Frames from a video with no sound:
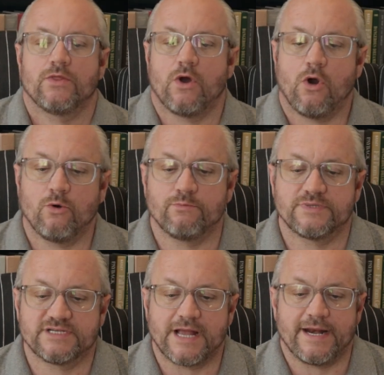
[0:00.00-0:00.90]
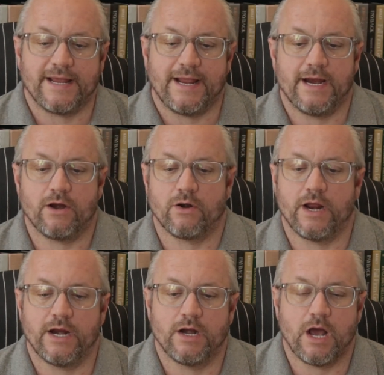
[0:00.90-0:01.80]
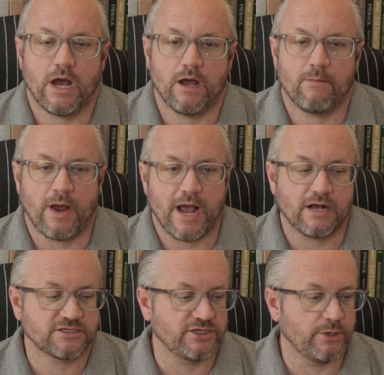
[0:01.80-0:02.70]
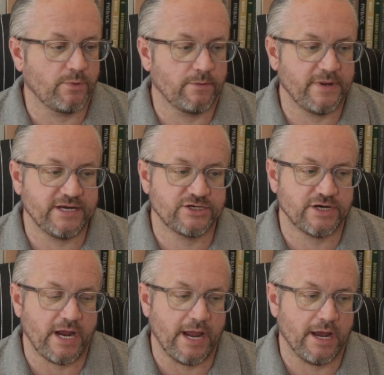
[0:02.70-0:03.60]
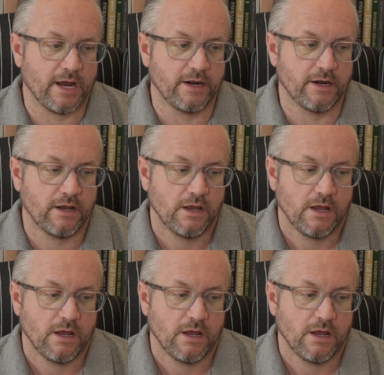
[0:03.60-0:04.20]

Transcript: the home study here in my house in Newport Beach. And